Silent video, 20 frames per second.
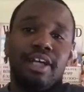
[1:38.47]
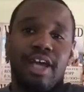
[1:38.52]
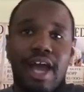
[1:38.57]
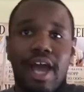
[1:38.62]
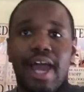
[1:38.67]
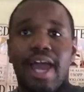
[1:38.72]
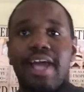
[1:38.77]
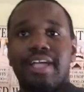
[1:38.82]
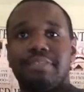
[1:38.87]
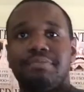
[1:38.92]

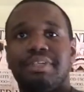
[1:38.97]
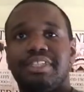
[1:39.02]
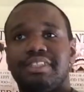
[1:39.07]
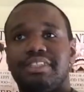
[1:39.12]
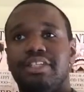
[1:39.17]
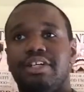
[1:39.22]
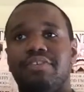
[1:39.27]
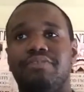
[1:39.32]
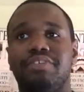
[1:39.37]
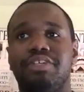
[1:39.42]
I asked
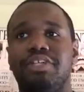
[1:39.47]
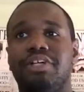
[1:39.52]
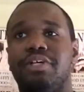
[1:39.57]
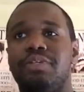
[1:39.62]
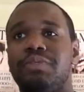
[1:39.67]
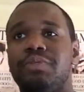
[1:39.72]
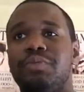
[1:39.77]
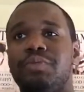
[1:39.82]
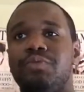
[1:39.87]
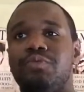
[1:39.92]
myself, you
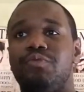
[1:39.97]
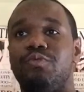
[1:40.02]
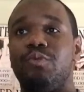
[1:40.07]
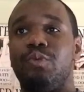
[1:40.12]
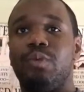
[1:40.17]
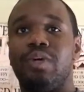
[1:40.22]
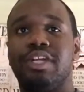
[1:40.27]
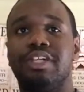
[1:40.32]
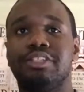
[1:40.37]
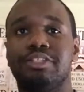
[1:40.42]
know,
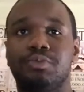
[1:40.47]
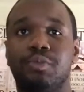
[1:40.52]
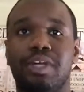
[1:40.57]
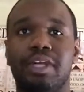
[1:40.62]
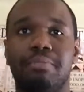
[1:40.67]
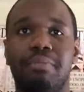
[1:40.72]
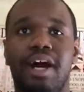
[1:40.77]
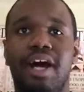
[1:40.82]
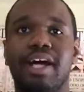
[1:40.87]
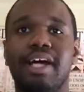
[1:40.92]
would
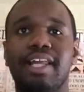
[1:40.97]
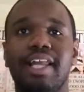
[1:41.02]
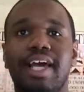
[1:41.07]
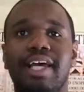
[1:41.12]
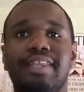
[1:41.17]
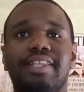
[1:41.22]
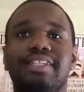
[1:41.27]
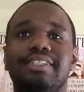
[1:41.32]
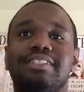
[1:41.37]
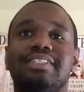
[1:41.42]
a manga
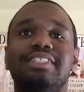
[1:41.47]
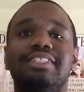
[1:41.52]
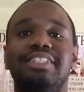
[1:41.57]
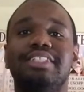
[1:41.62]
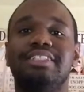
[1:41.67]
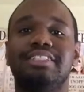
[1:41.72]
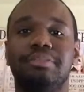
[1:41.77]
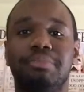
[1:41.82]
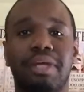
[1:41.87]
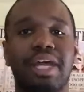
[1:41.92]
like this, that
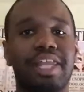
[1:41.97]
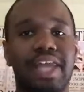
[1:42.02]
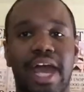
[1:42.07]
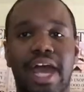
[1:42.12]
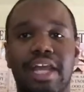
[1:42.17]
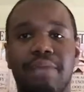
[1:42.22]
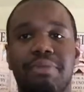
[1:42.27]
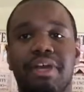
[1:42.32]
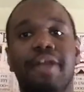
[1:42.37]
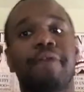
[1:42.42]
needs to be an
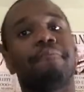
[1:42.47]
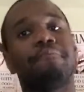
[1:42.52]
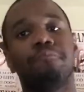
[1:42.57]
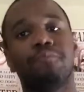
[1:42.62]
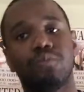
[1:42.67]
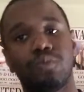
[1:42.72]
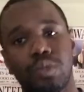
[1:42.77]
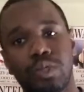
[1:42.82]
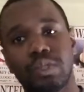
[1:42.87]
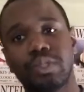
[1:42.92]
anime?
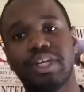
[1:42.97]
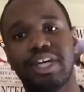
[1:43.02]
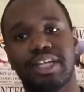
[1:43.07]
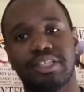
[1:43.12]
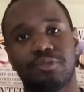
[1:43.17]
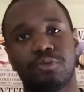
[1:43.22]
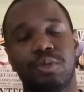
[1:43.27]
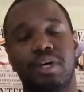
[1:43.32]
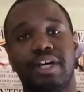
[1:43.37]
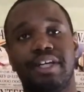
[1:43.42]
Well,
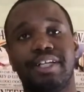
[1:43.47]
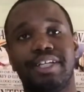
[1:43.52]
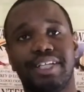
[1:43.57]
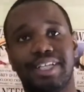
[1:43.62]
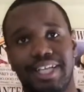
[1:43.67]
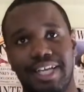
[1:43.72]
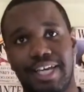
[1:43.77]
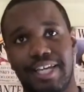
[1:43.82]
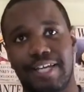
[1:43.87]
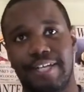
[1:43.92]
guess what?
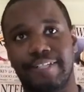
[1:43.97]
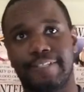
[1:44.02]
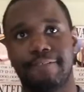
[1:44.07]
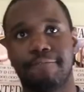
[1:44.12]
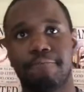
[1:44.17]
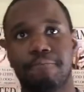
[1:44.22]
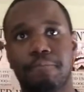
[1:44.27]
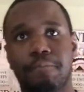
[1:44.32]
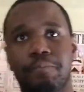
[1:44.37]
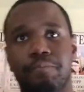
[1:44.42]
It is.
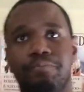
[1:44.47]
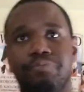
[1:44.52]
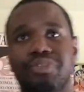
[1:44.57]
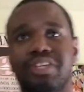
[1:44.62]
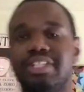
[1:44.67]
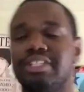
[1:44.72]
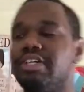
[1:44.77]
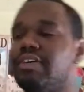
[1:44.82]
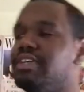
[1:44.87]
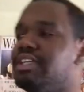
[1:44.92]

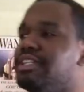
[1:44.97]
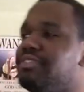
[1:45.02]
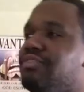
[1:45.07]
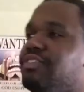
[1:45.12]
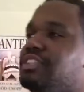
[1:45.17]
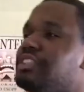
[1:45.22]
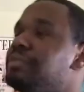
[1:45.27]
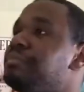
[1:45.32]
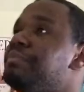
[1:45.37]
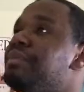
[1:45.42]
So in this
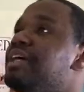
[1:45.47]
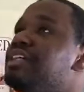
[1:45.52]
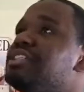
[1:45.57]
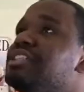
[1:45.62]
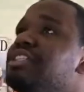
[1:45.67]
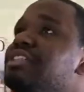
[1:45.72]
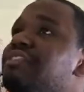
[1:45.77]
first impression